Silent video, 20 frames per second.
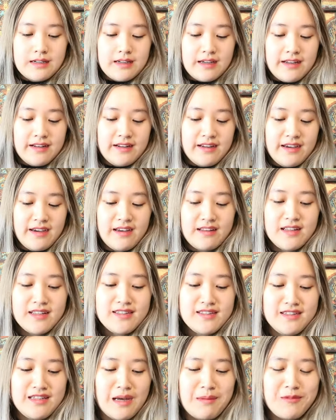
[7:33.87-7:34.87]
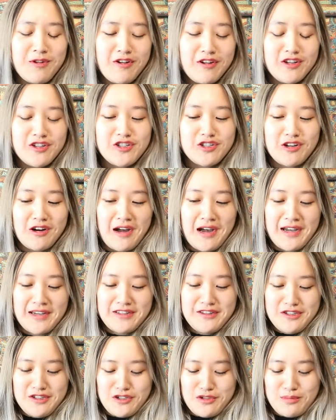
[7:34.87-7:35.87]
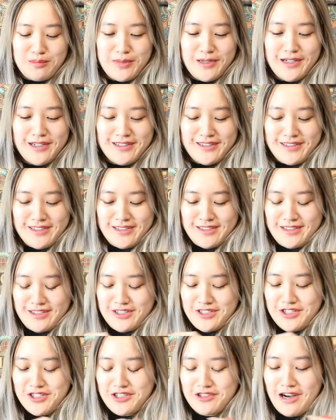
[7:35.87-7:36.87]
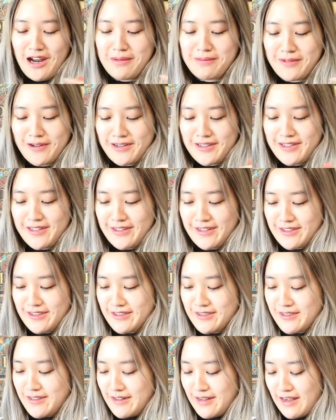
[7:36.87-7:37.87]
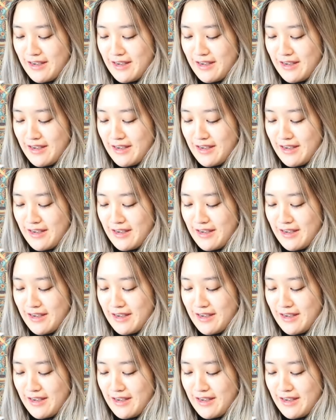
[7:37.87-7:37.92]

And then, let's see, I'm going to try to put the strap on here.